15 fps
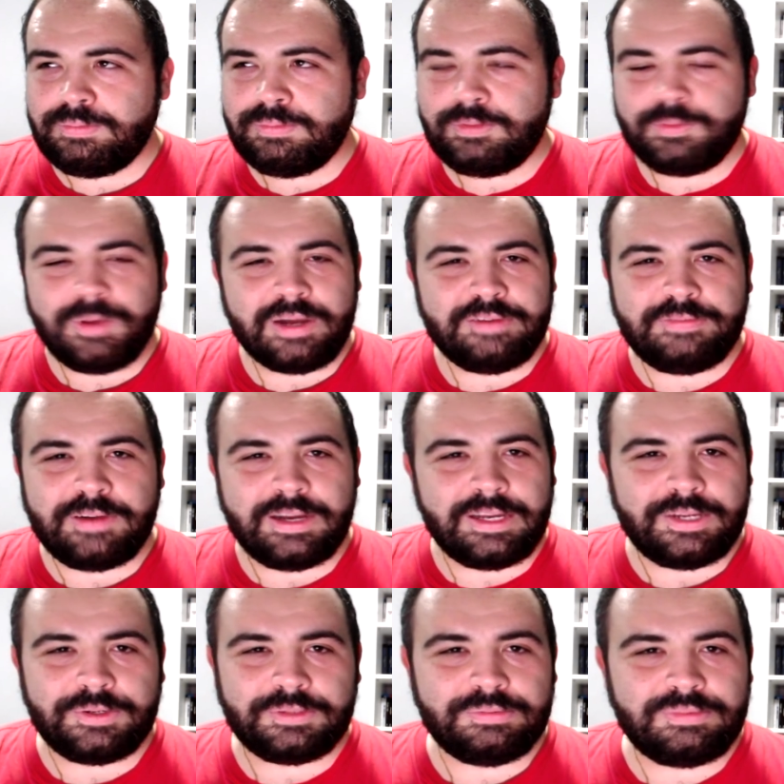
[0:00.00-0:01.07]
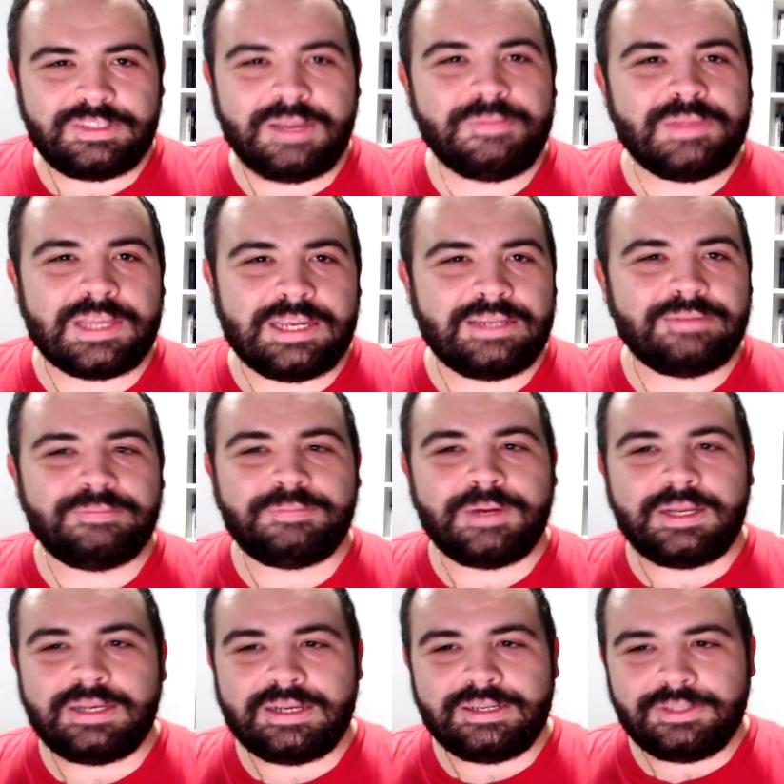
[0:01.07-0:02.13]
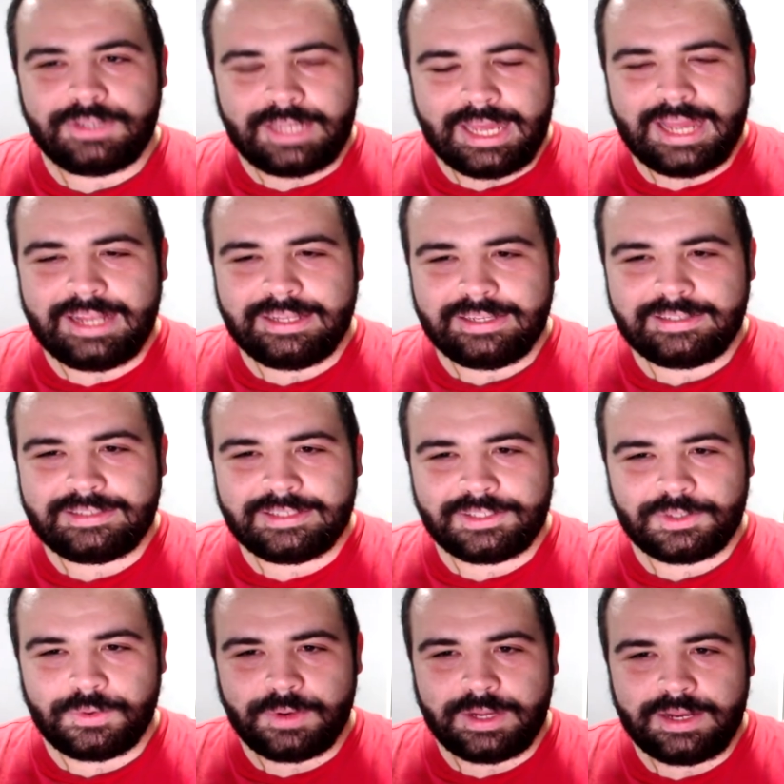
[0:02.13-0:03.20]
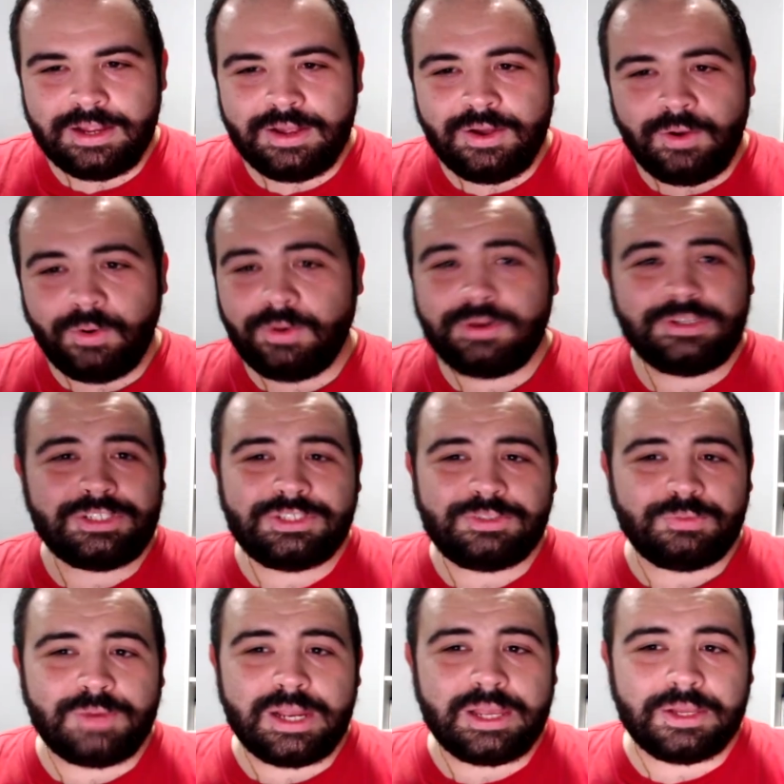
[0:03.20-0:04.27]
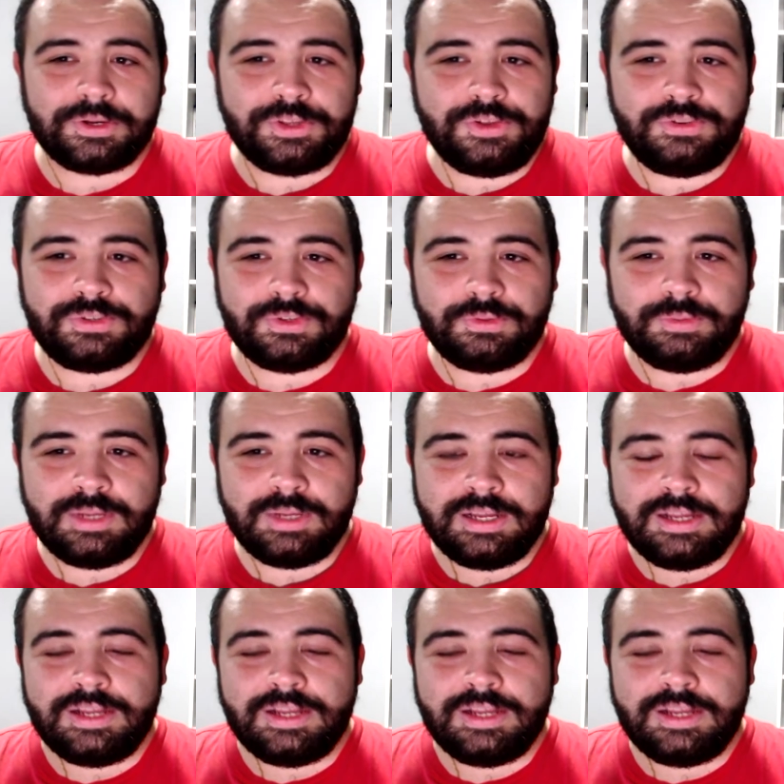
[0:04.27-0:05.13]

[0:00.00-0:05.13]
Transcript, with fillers: Spotify or something, but you can listen to it or just regular YouTube.